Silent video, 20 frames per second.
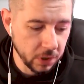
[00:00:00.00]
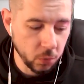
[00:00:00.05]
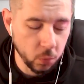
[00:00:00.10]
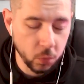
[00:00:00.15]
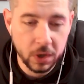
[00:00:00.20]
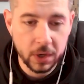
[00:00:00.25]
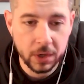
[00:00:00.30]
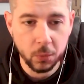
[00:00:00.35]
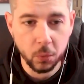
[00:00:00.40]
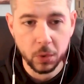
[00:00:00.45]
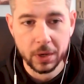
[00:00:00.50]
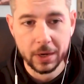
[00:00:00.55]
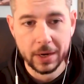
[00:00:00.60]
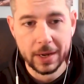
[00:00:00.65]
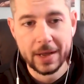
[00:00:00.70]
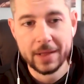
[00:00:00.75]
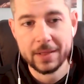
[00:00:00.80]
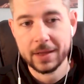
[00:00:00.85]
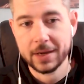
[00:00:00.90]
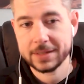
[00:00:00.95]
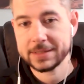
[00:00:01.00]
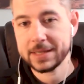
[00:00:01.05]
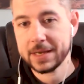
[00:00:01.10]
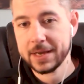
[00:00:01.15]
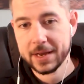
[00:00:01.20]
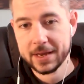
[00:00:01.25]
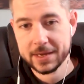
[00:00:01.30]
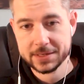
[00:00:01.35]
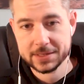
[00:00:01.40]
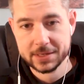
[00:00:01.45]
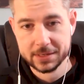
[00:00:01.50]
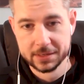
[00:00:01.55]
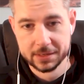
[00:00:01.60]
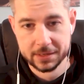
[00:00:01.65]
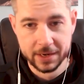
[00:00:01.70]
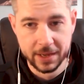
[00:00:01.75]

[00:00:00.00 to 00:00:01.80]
What I like to ask